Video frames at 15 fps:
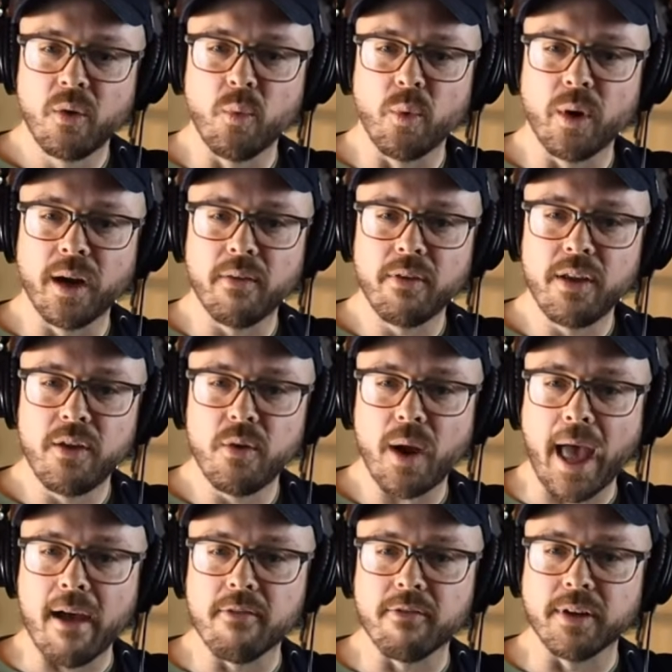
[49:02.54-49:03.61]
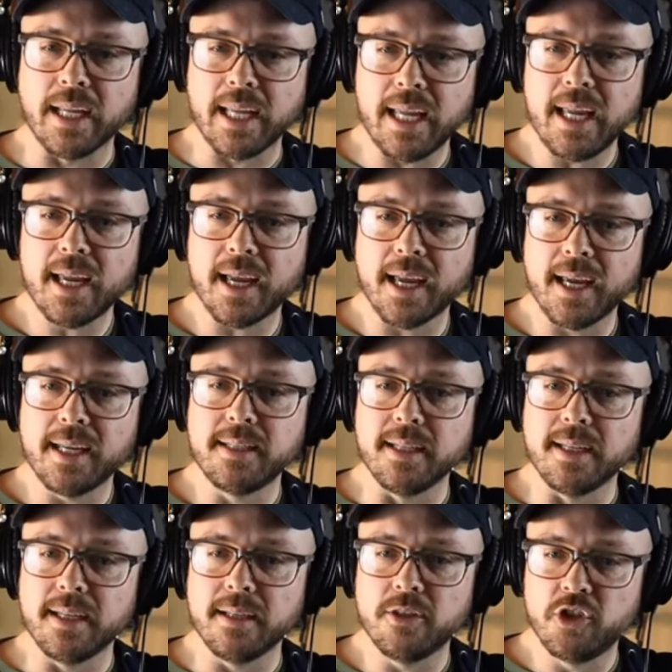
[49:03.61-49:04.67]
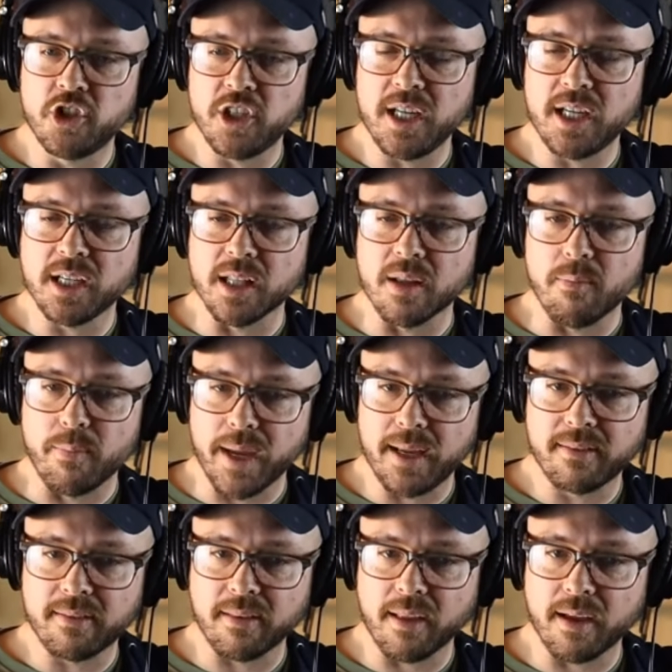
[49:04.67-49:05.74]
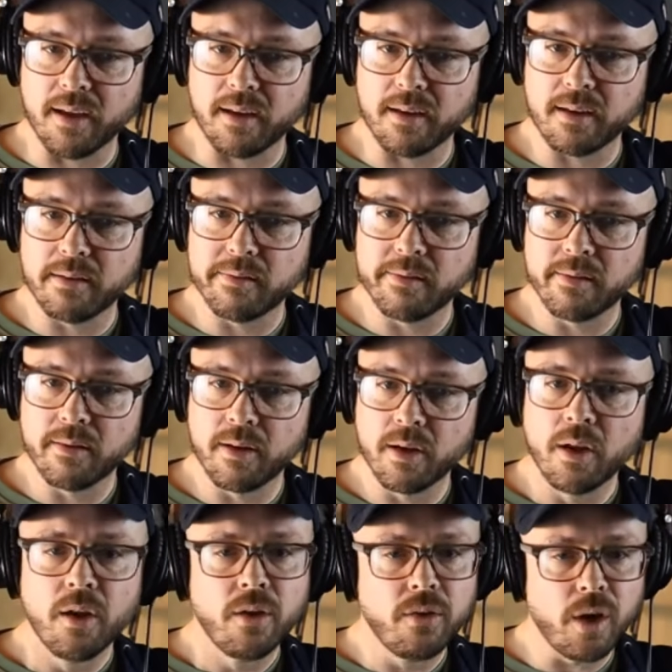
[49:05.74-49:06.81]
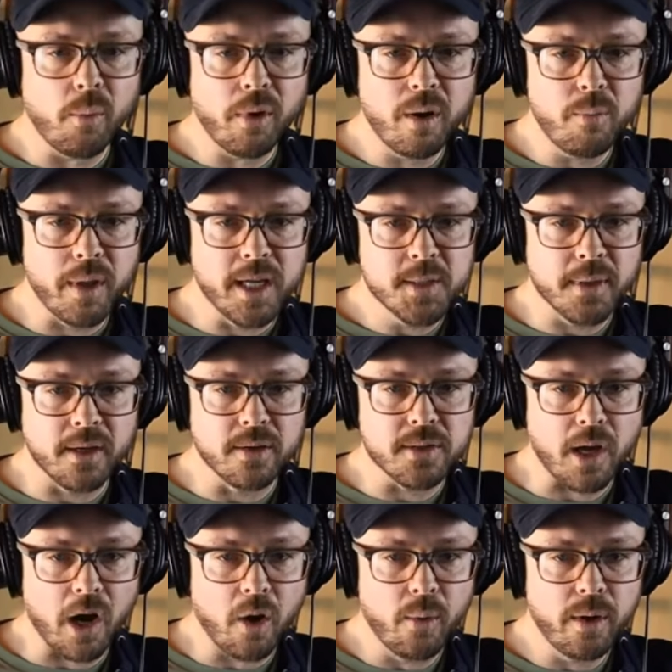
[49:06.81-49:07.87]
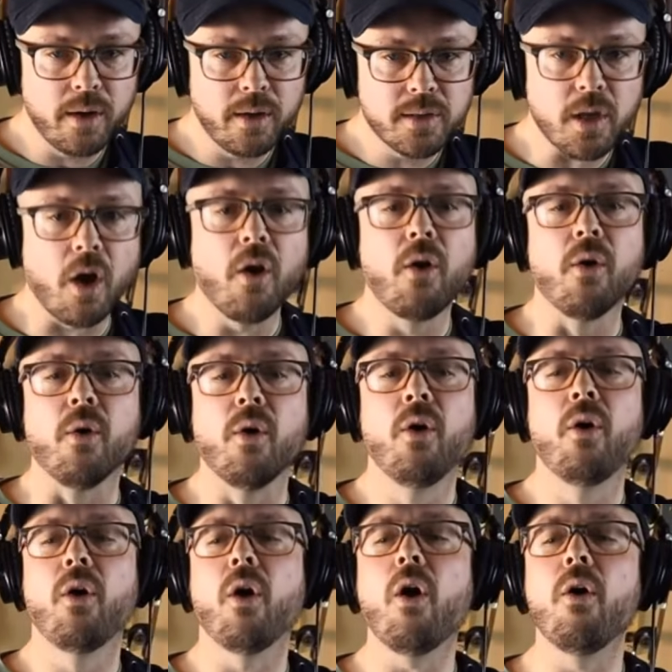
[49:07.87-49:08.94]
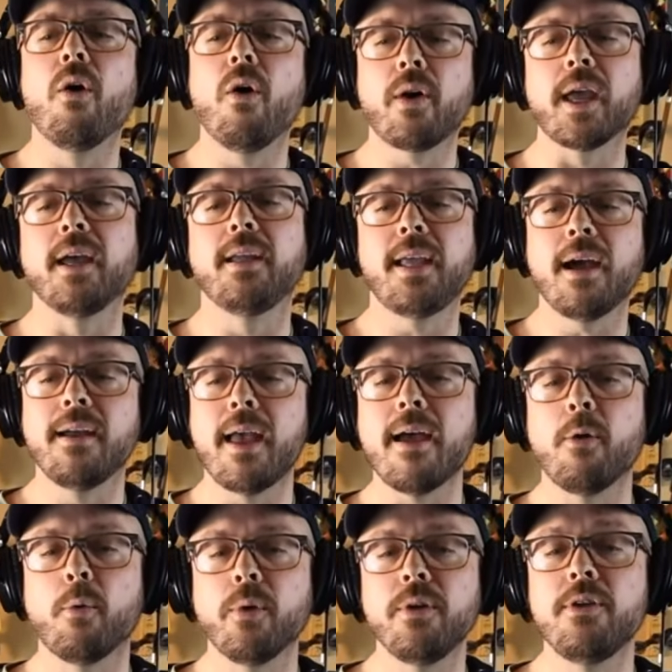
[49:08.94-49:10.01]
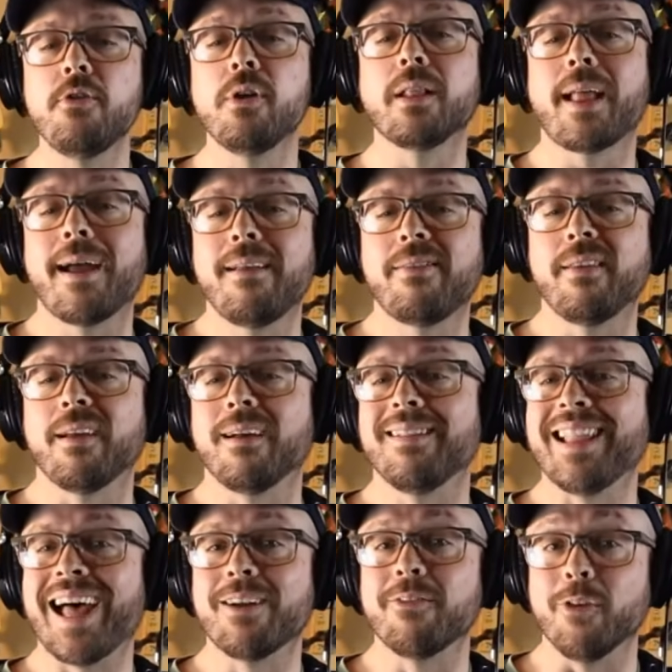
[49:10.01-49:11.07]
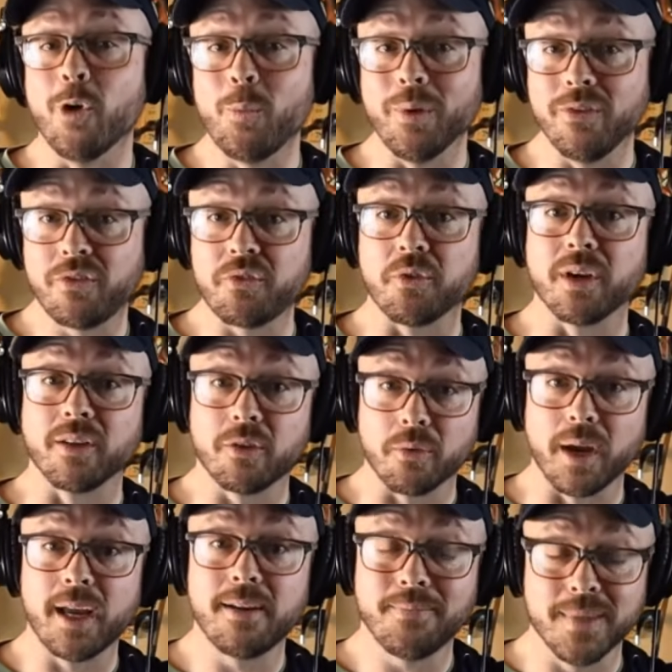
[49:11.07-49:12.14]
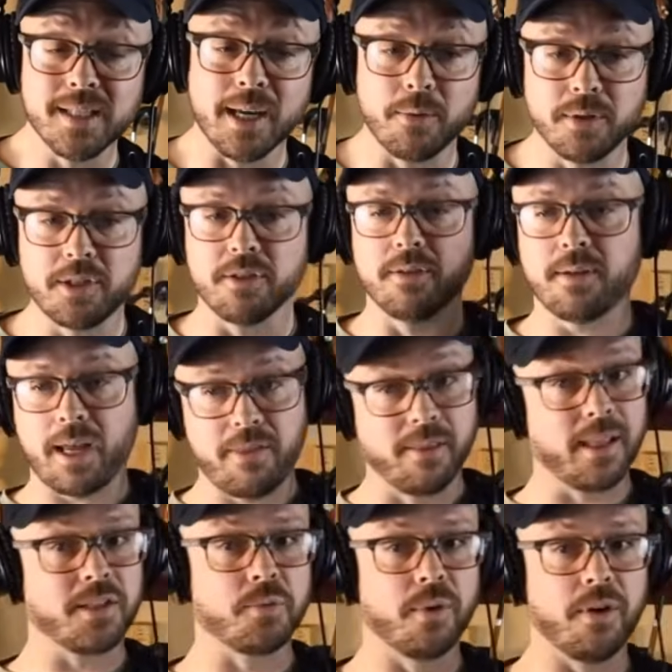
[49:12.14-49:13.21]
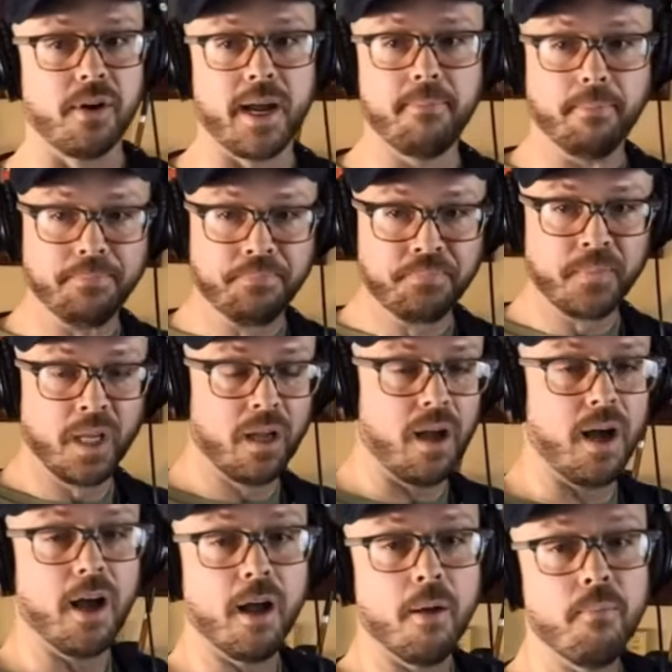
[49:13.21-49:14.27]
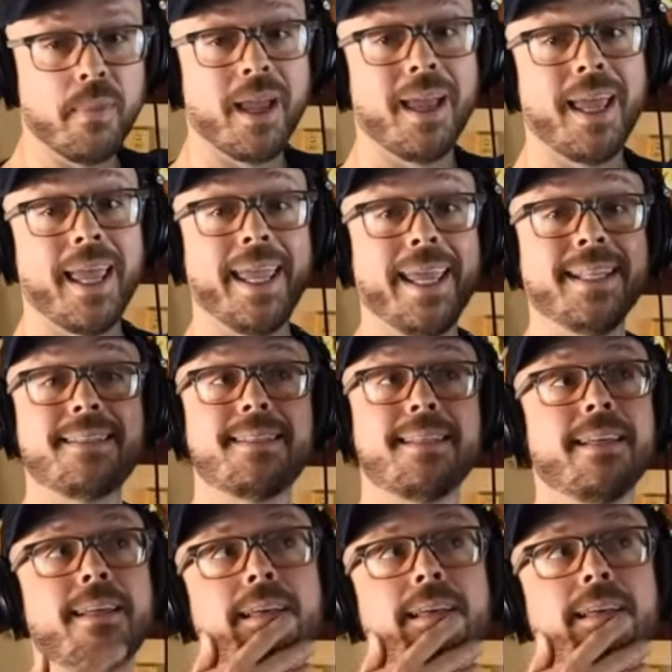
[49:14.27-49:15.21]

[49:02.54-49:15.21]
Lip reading: whenever you have an E, A, D, G in the bass line? Do upright bass players always... Oh, okay. Yeah. We're utilizing a lot of open strings, right? Is that what I think that's where you're at. It